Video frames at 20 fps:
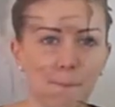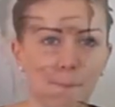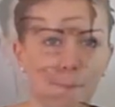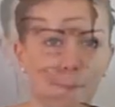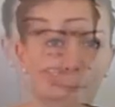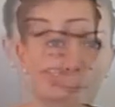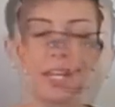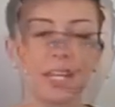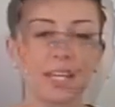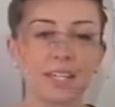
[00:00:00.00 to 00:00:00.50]

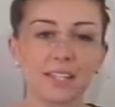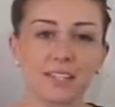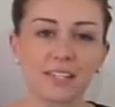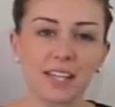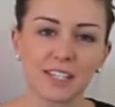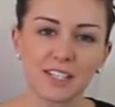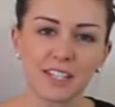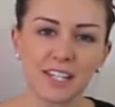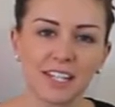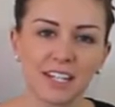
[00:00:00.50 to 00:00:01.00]
So the next
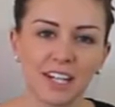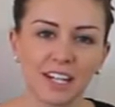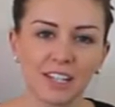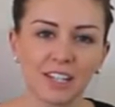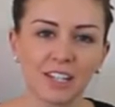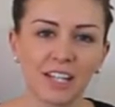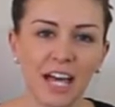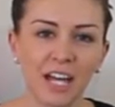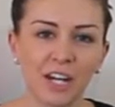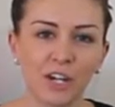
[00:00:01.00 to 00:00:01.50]
letter in our
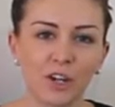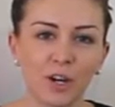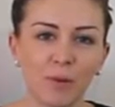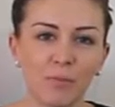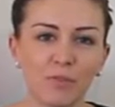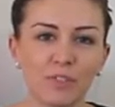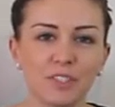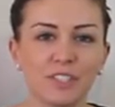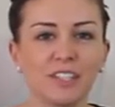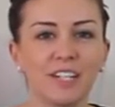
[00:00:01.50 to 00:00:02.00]
little
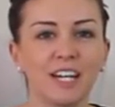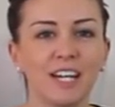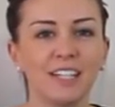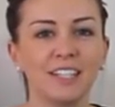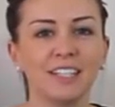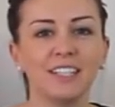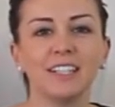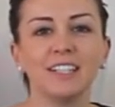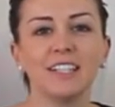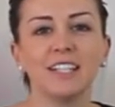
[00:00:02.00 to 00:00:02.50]
anagram for
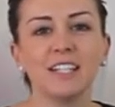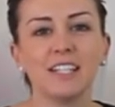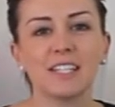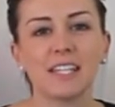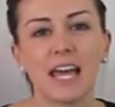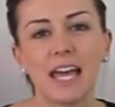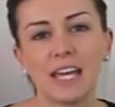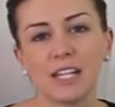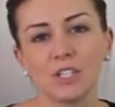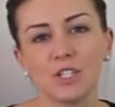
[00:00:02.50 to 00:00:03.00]
today is
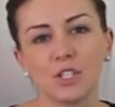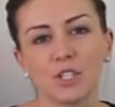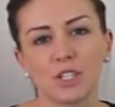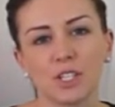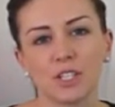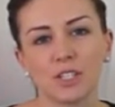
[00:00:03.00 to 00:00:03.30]
H.